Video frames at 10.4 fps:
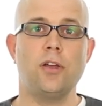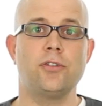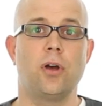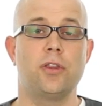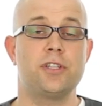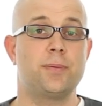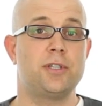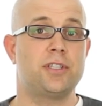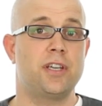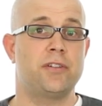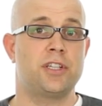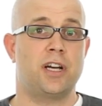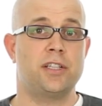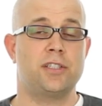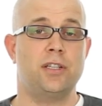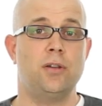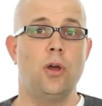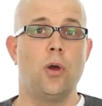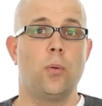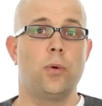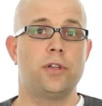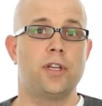So this has been Steven Johnson, with